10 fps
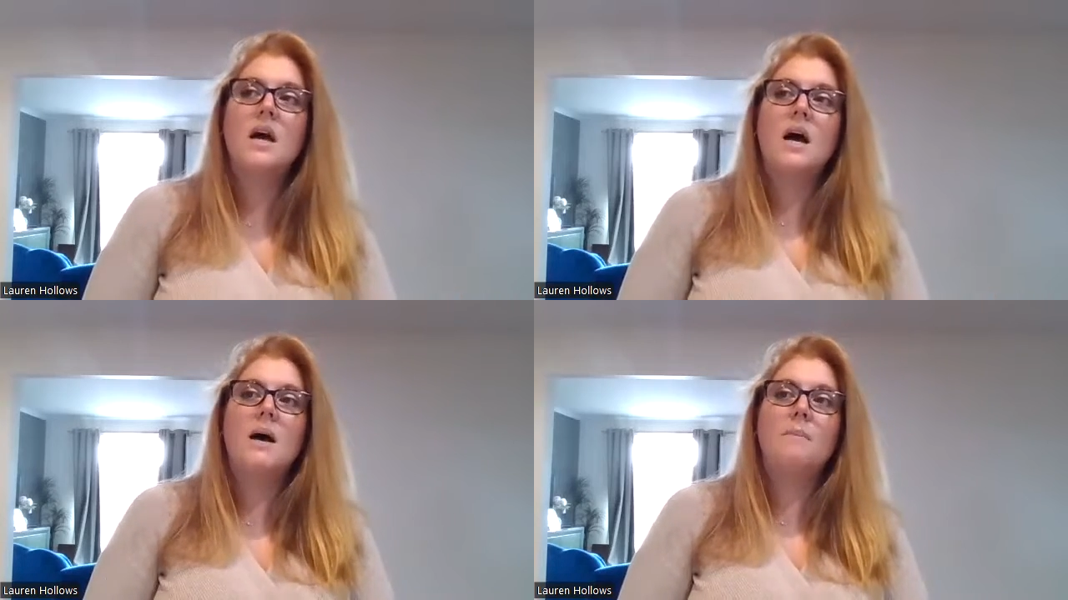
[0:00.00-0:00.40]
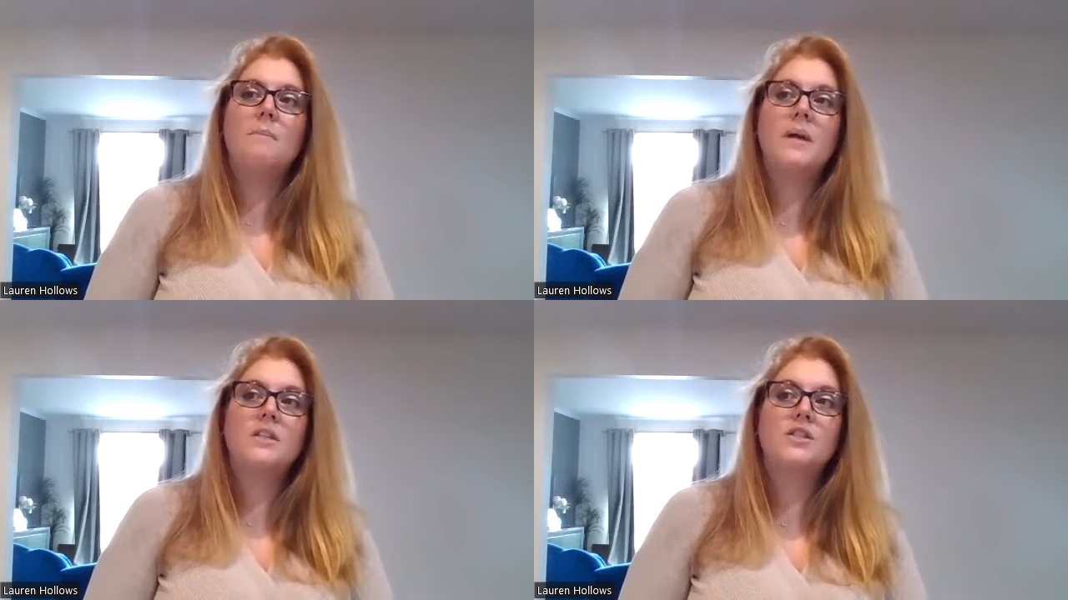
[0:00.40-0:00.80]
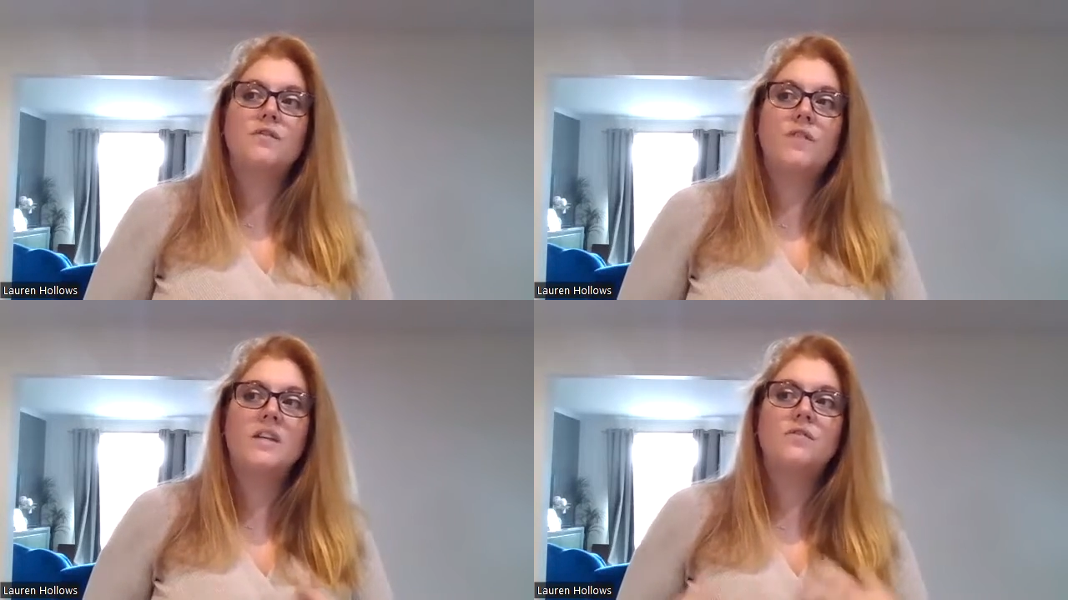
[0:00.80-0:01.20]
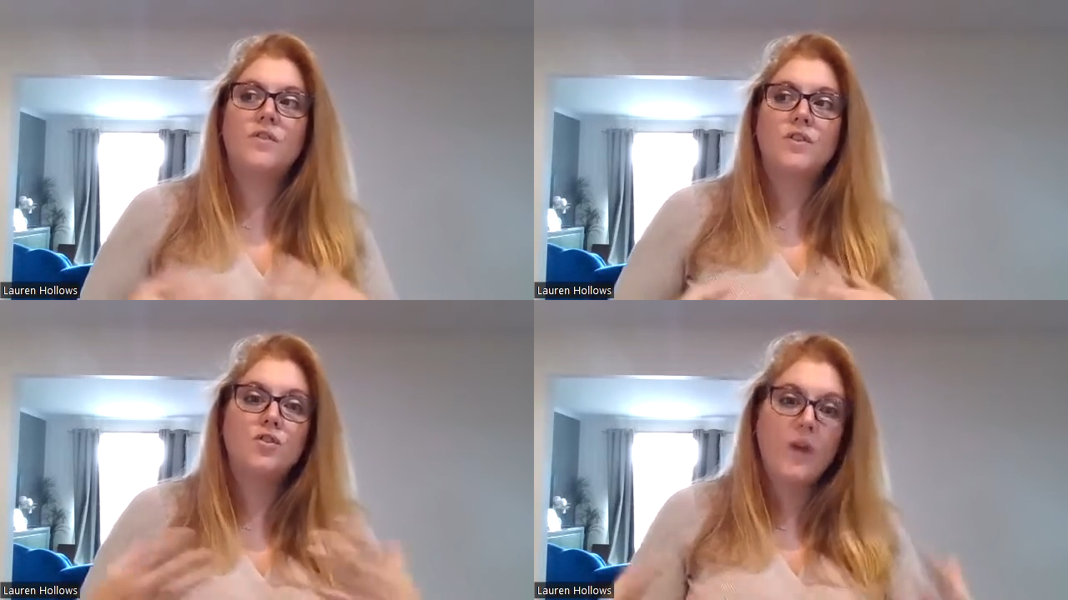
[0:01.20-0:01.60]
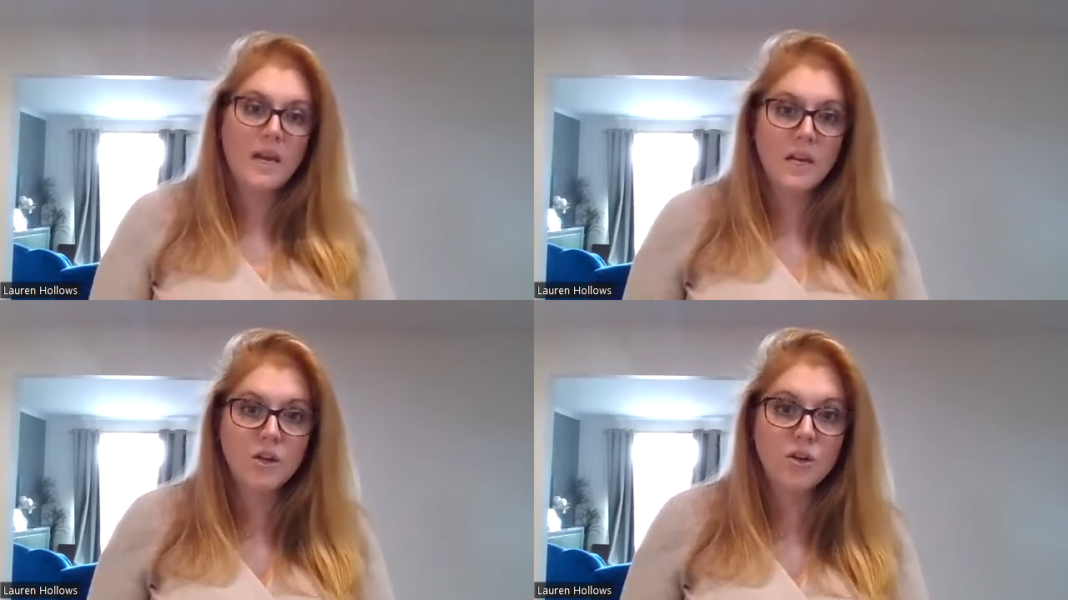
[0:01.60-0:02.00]
But I just find for
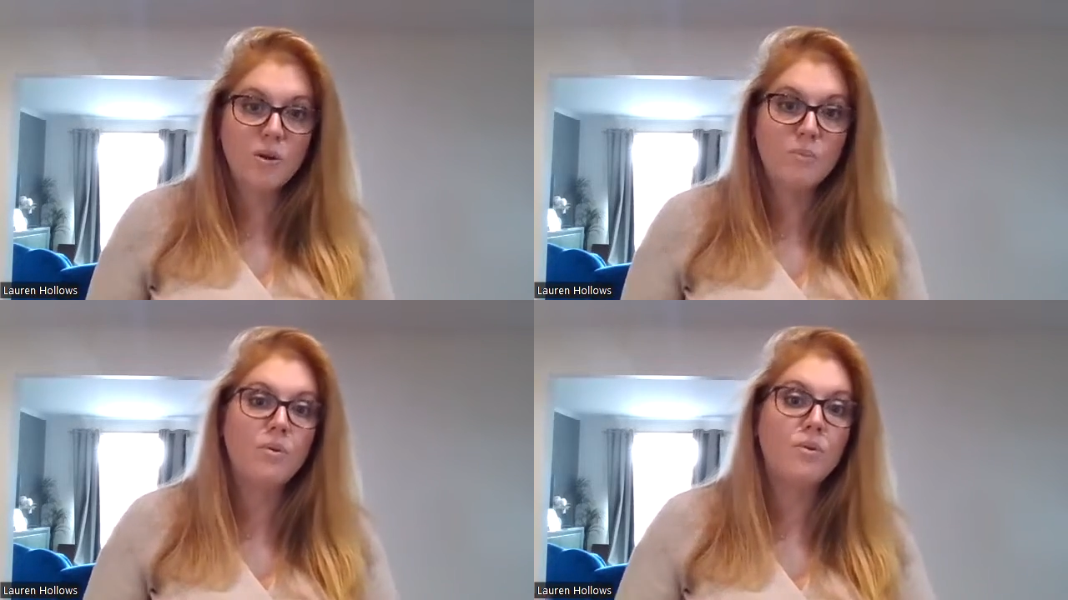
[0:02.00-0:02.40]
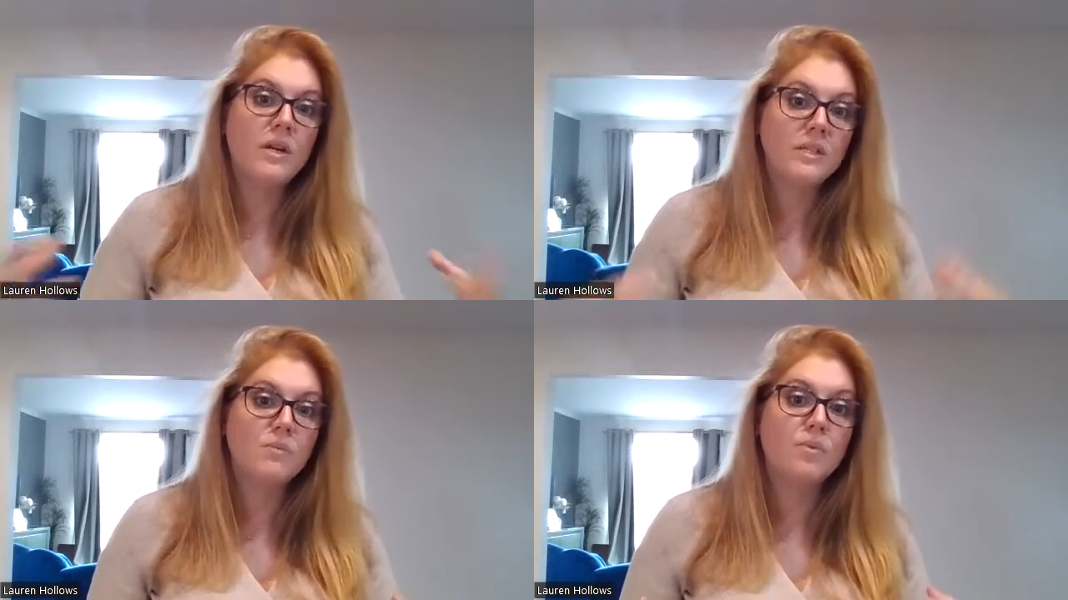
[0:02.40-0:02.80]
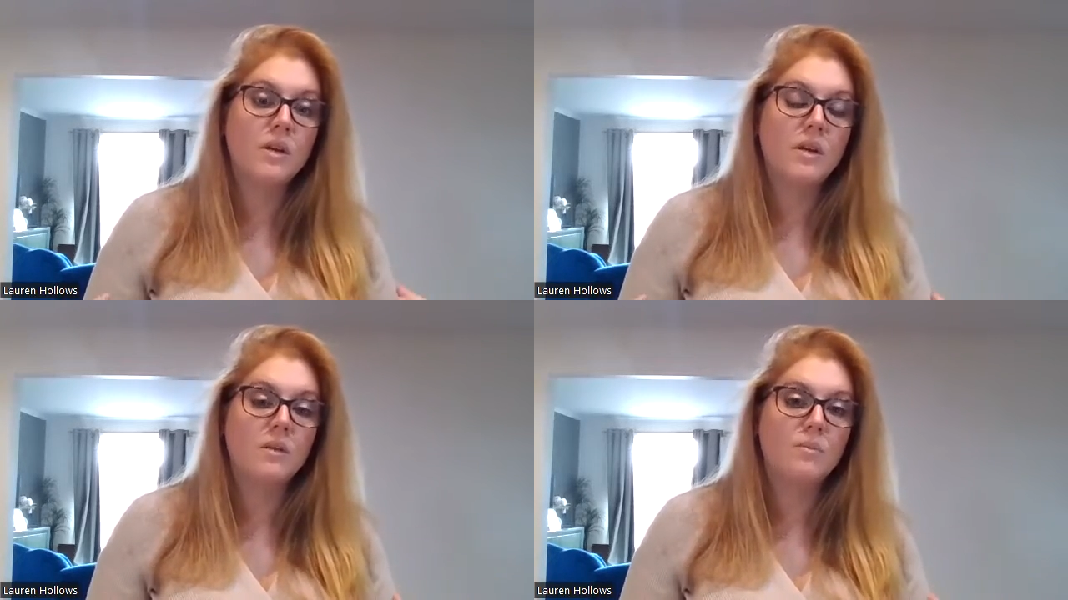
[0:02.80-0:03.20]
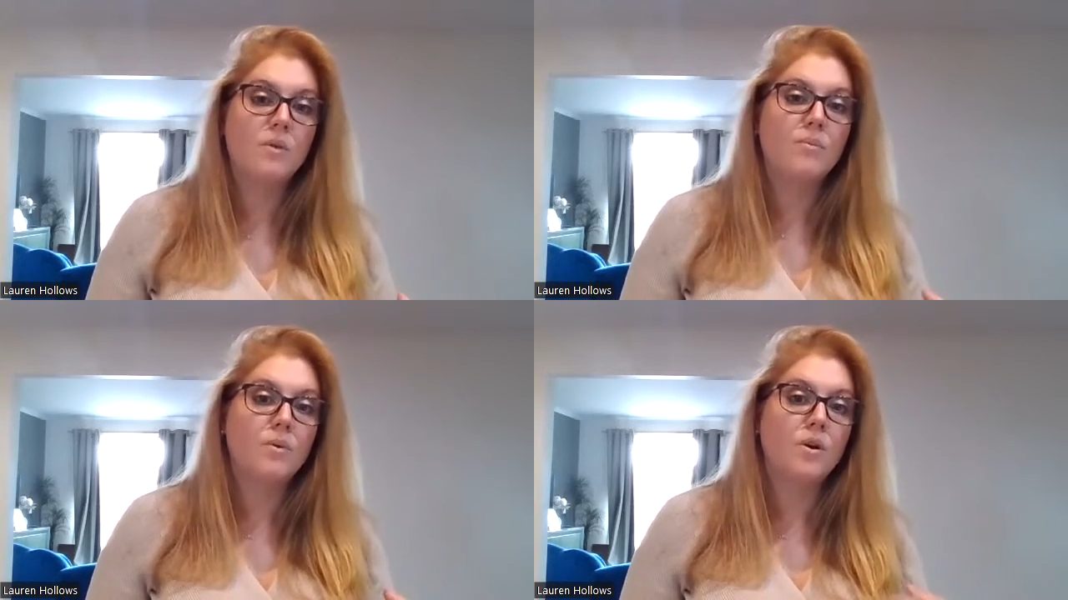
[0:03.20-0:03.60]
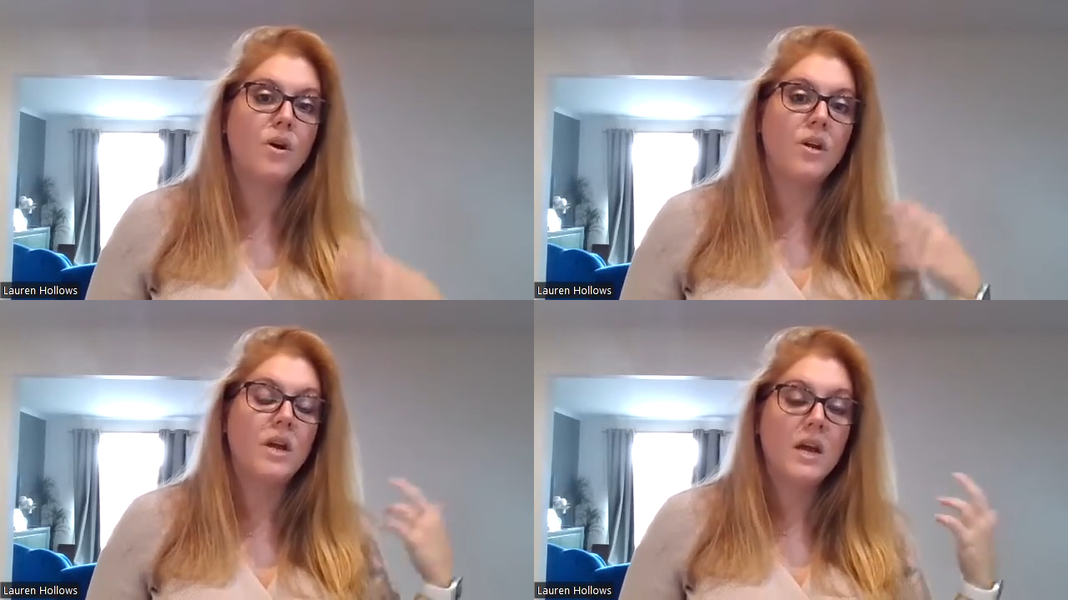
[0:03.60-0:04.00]
training new employees and bringing them on
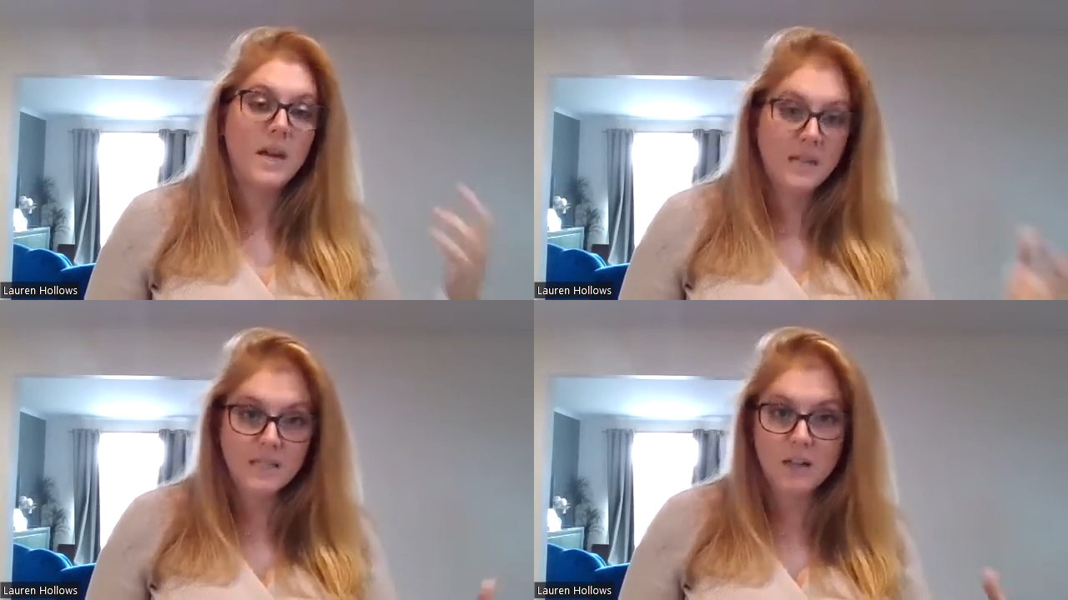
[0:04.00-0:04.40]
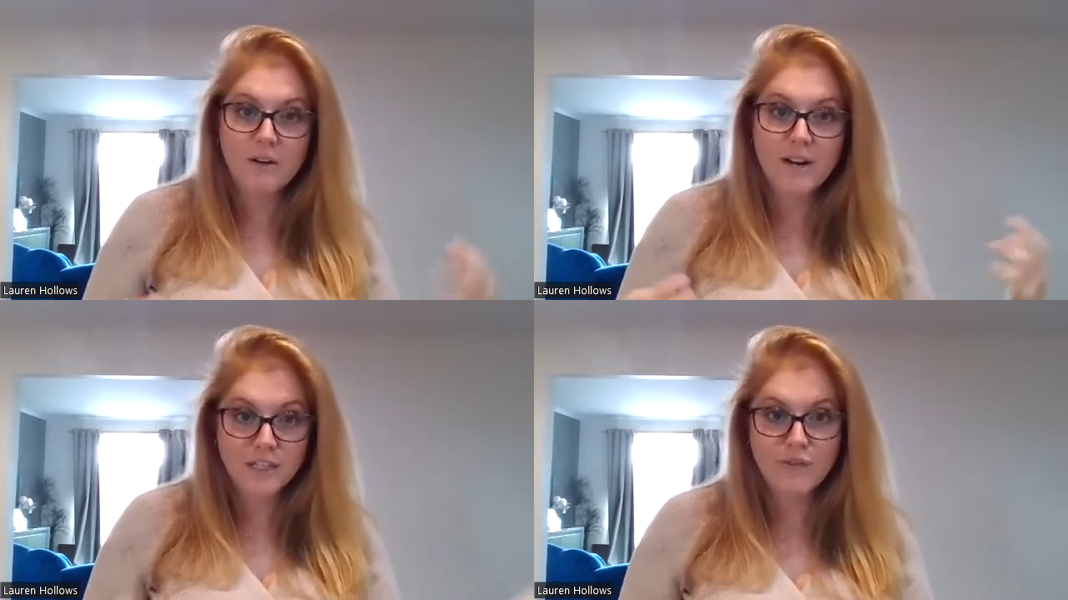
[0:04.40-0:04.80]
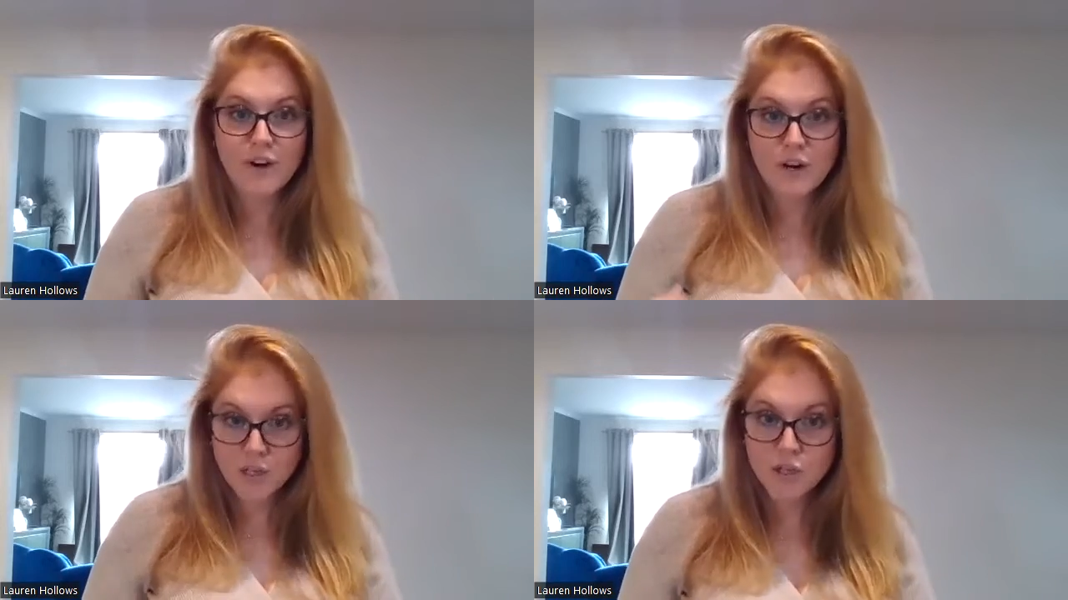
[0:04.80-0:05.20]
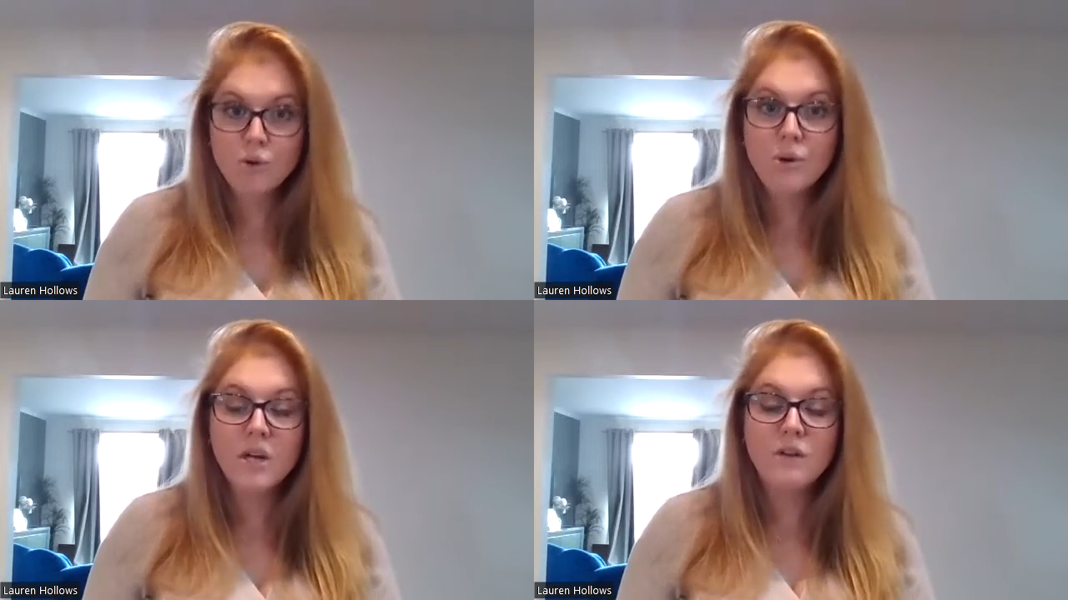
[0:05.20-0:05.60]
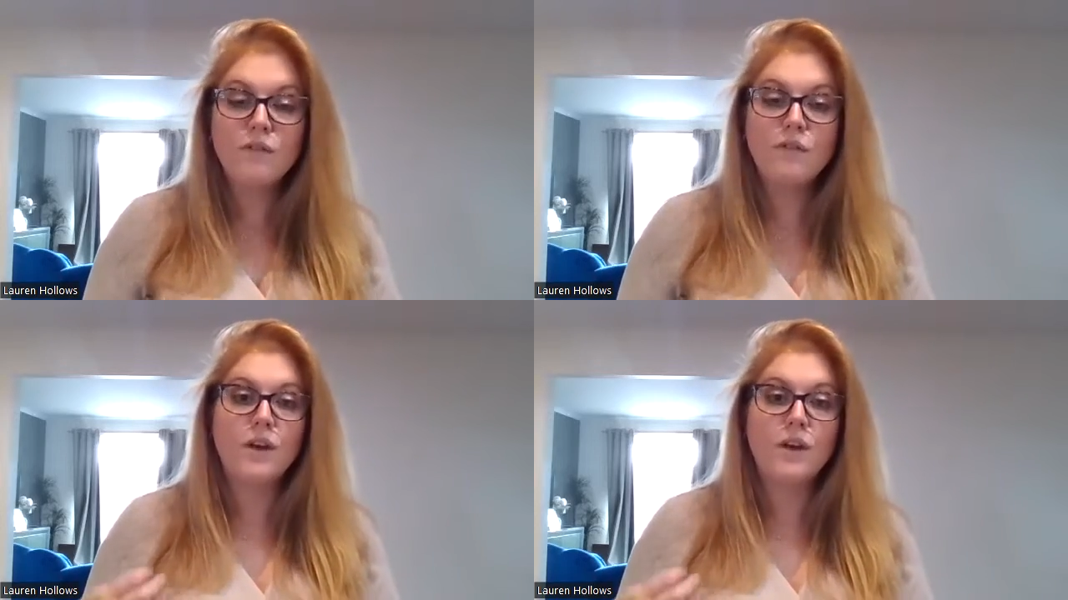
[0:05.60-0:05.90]
board, aXcelerate is very intuitive.